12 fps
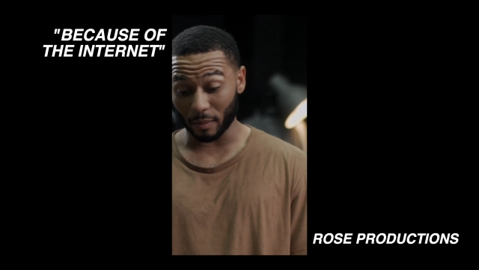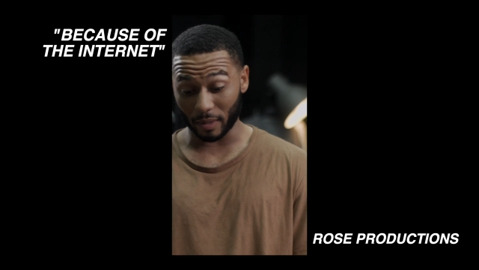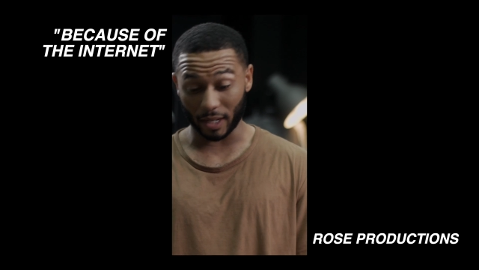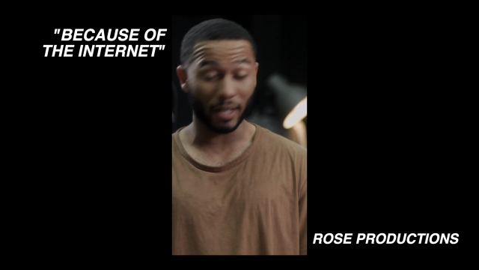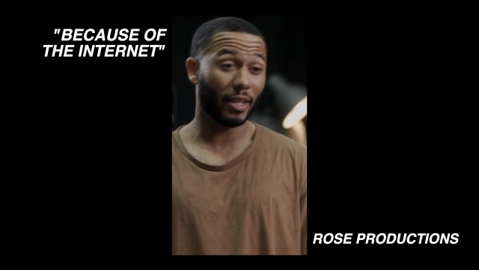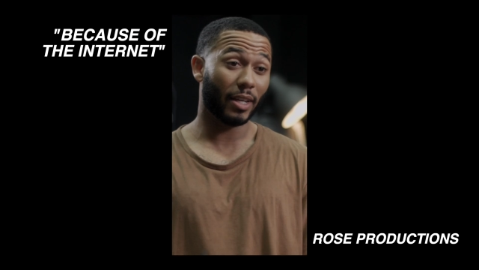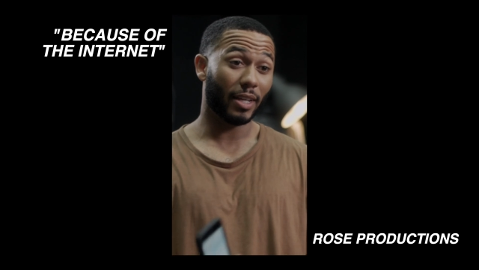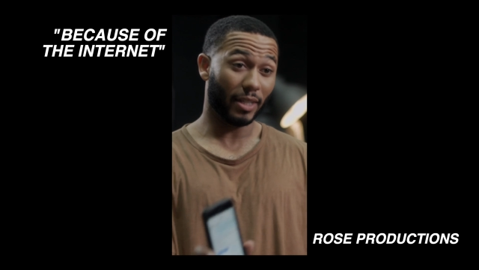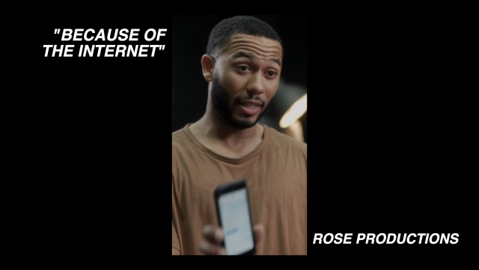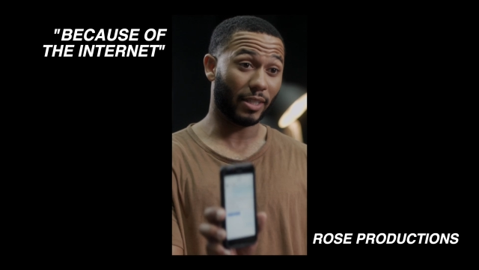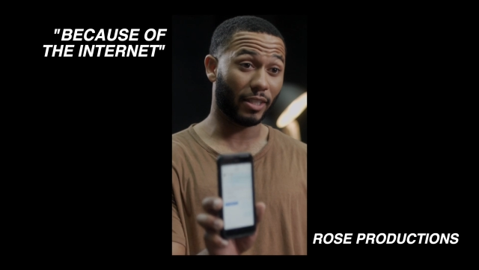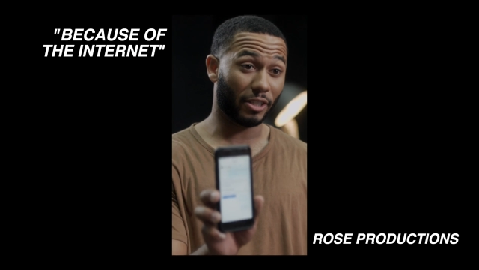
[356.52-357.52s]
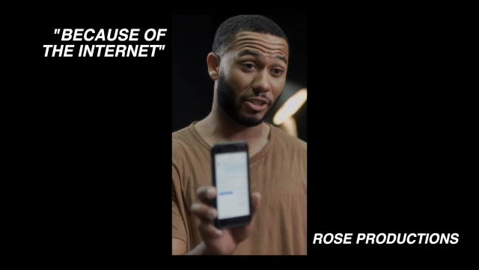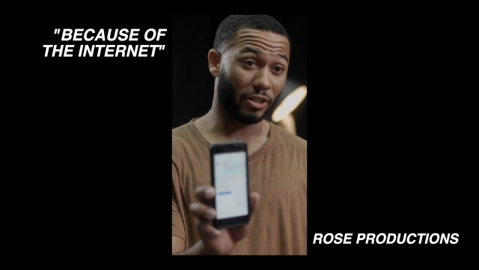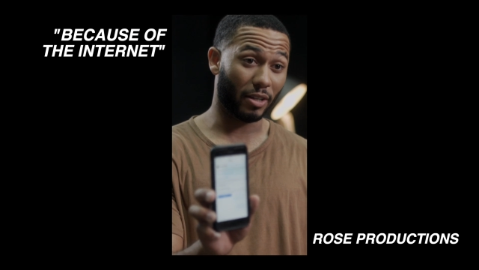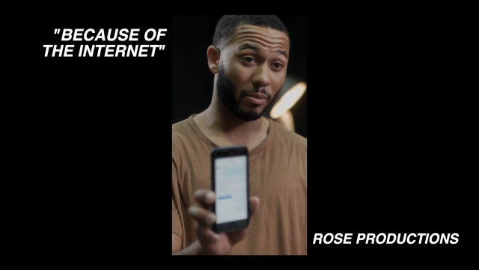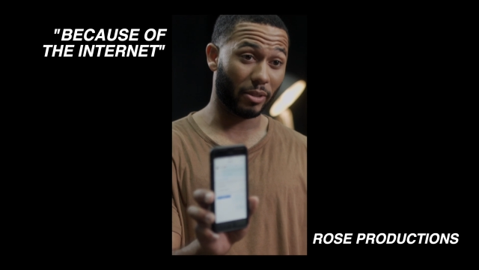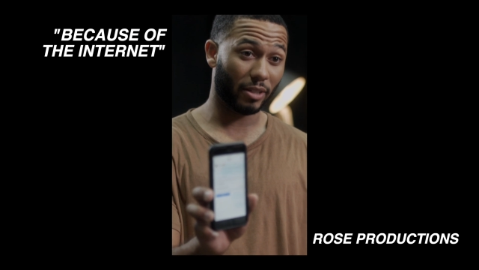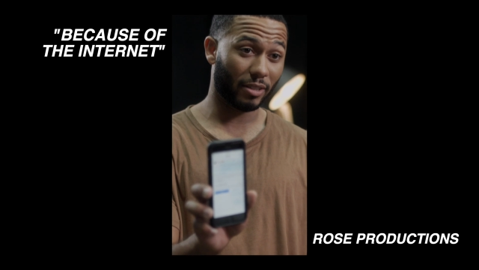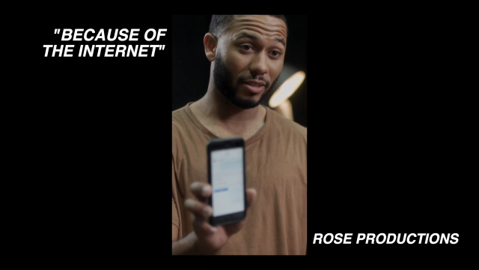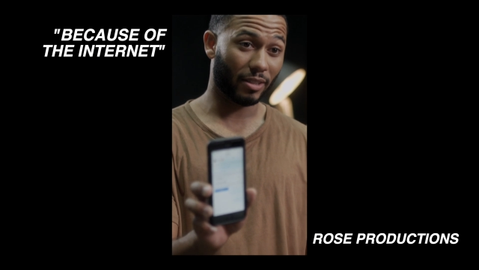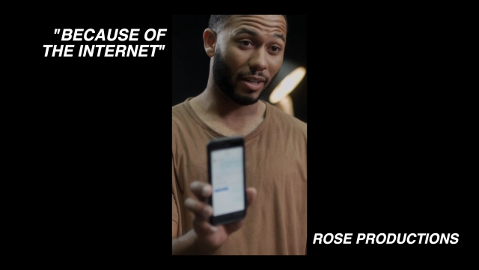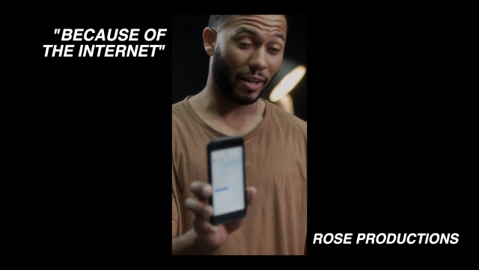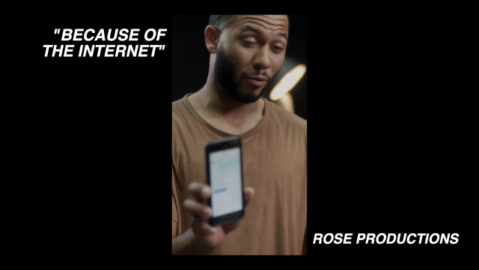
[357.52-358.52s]
me this isn't your number?
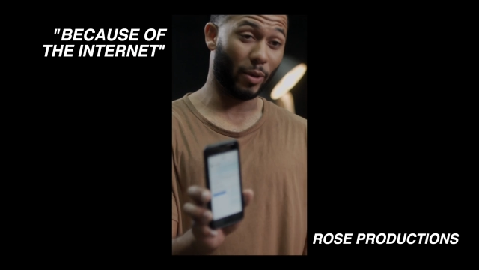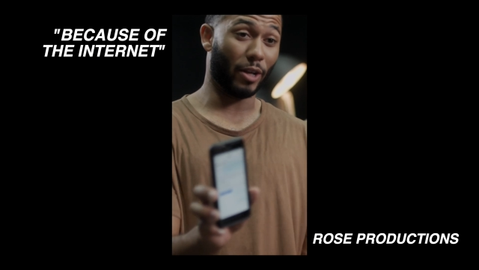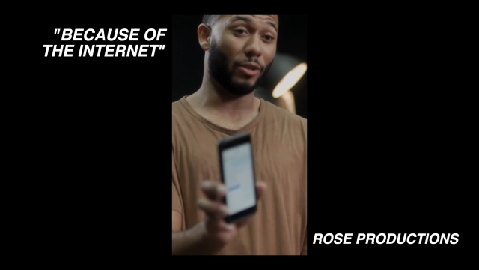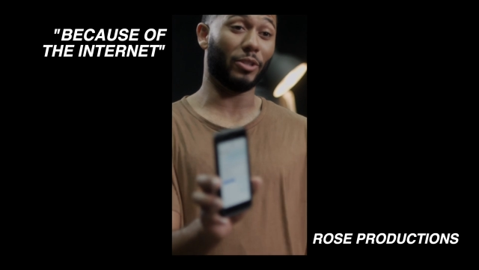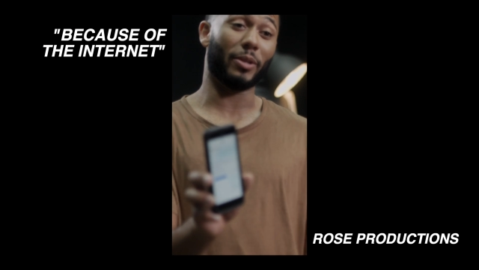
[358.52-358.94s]
If we gonna do